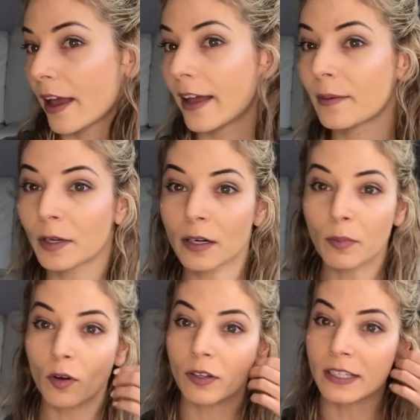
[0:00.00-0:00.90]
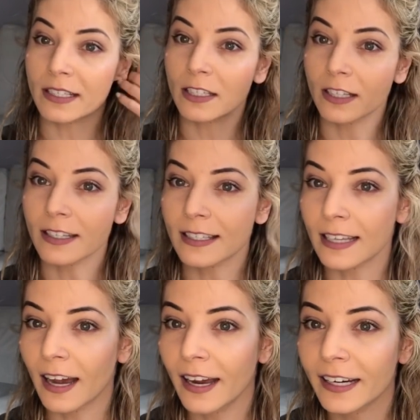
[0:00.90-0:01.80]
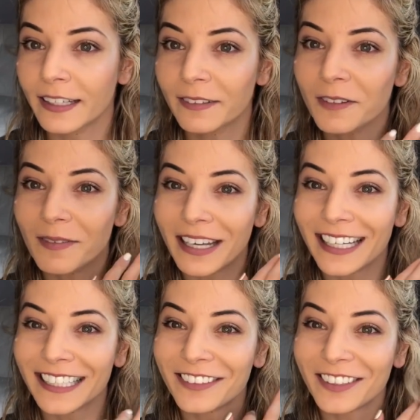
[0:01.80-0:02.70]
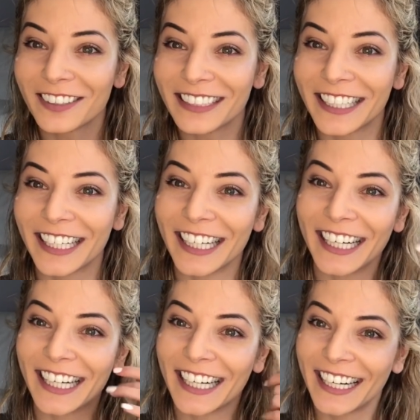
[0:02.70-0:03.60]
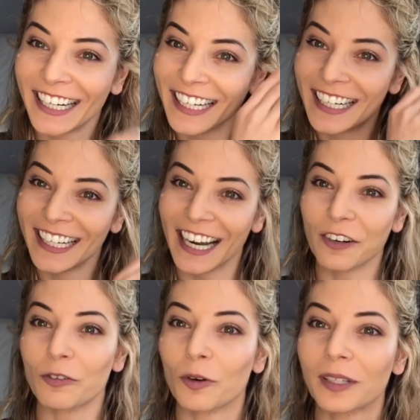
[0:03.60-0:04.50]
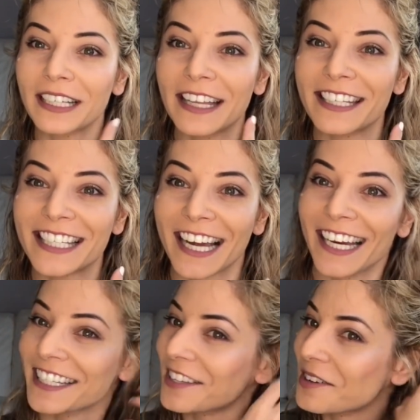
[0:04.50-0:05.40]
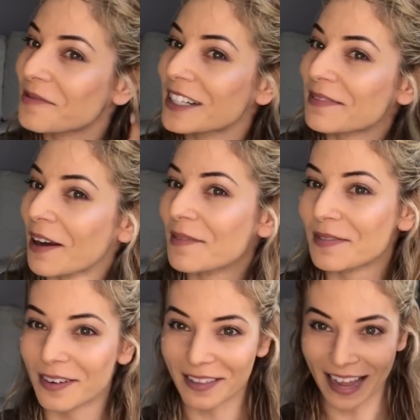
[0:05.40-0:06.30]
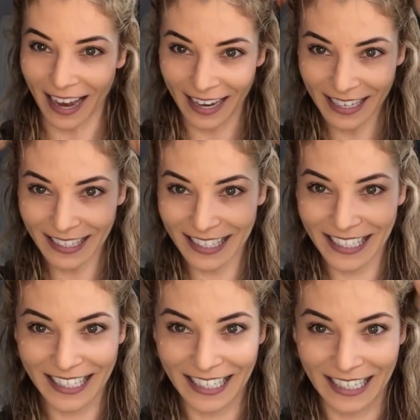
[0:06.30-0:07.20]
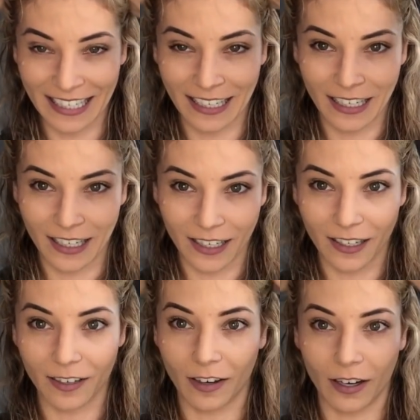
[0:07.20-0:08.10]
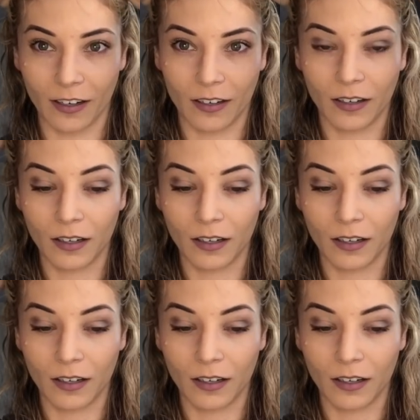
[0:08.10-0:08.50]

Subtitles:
And I'm gonna pull these to the side. Oh, I'm getting a little curl here. I don't normally get this, guys, so I'm pretty pumped about that. Okay.